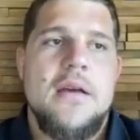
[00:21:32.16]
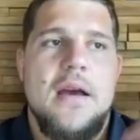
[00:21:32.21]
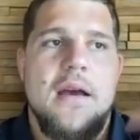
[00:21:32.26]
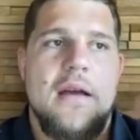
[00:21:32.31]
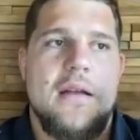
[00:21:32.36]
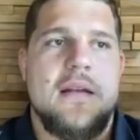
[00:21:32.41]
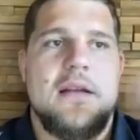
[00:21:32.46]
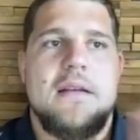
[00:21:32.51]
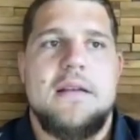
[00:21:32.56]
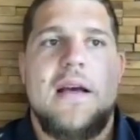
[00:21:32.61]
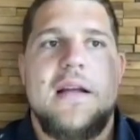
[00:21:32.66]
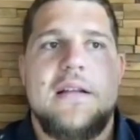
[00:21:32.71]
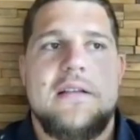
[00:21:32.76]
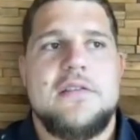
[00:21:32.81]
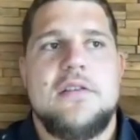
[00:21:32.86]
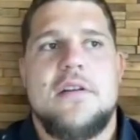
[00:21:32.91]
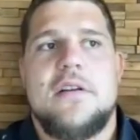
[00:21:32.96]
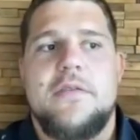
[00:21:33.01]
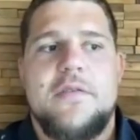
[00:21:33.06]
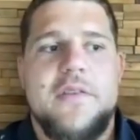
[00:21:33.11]
And then that
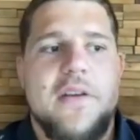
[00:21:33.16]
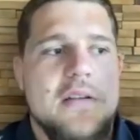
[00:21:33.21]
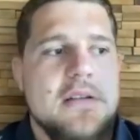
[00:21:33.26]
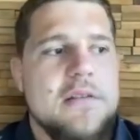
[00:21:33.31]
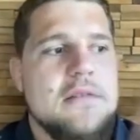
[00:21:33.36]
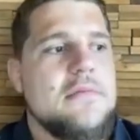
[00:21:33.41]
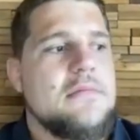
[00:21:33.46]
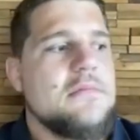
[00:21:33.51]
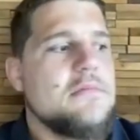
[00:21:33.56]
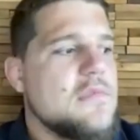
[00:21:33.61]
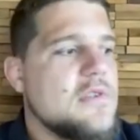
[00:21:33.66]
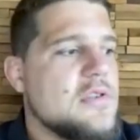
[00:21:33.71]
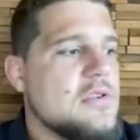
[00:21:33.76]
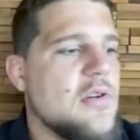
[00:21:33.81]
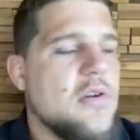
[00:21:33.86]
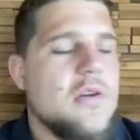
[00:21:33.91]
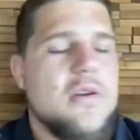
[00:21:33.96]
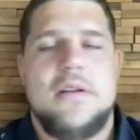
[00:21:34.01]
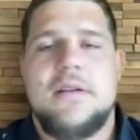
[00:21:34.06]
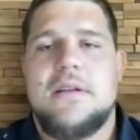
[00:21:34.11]

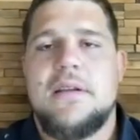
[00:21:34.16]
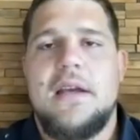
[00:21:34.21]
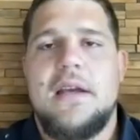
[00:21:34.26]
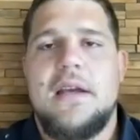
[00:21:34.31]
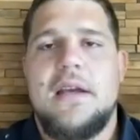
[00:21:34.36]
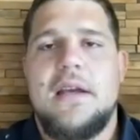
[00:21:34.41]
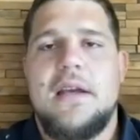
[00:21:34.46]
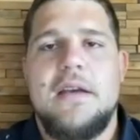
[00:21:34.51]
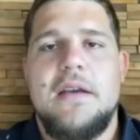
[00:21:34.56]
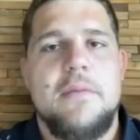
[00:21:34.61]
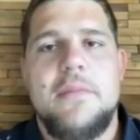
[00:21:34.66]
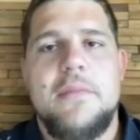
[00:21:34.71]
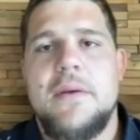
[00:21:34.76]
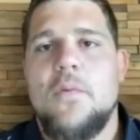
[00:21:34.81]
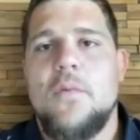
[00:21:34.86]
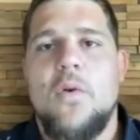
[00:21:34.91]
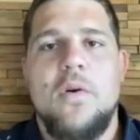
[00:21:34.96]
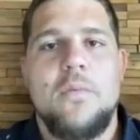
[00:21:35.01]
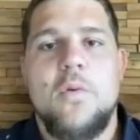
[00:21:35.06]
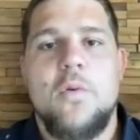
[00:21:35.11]
started giving me more
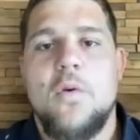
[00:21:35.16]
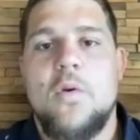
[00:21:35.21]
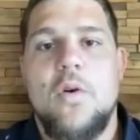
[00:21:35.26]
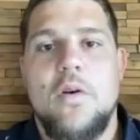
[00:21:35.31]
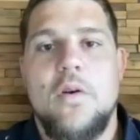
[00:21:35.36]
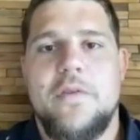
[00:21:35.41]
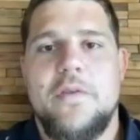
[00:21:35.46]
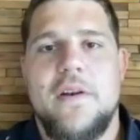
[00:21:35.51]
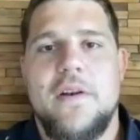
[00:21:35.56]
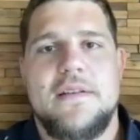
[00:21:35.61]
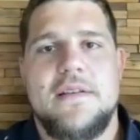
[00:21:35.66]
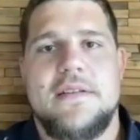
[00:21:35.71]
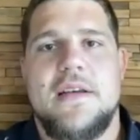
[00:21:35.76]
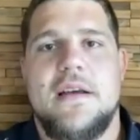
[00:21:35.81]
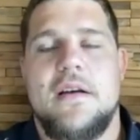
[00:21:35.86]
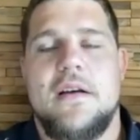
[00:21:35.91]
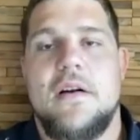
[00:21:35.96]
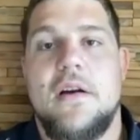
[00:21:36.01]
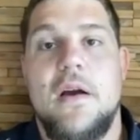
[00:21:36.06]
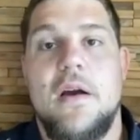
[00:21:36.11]
and more confidence, saying,
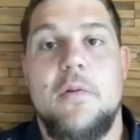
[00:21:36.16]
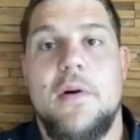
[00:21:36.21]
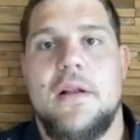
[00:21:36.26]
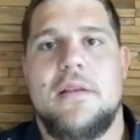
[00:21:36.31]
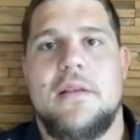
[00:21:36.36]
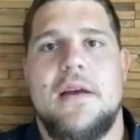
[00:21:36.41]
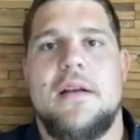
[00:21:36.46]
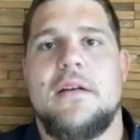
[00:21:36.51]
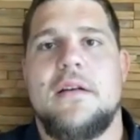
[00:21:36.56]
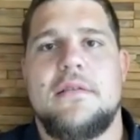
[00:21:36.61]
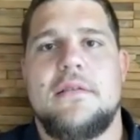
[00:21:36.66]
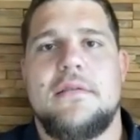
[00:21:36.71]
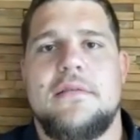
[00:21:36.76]
okay, well, they're not